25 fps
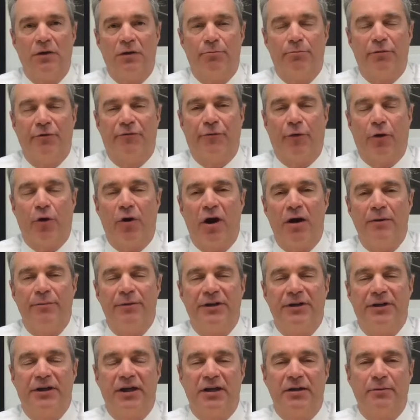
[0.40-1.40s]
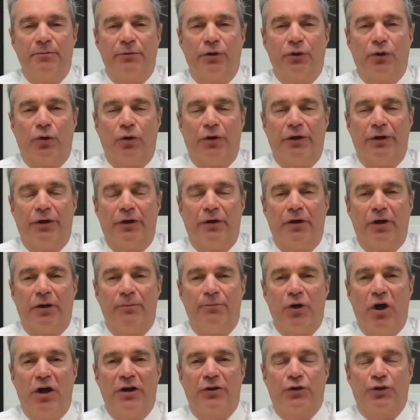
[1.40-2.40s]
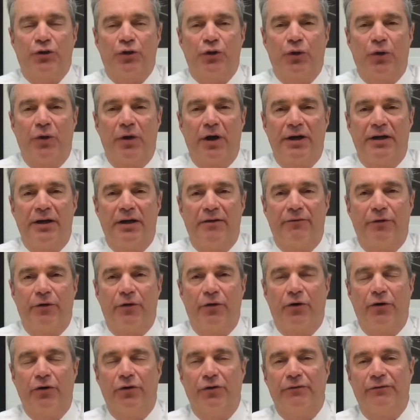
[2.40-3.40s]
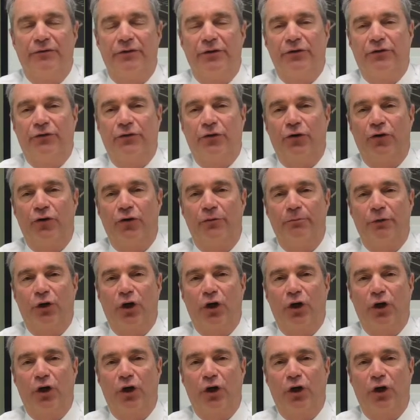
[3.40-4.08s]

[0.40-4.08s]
Before I became a lawyer, I'm not sure I ever heard of the term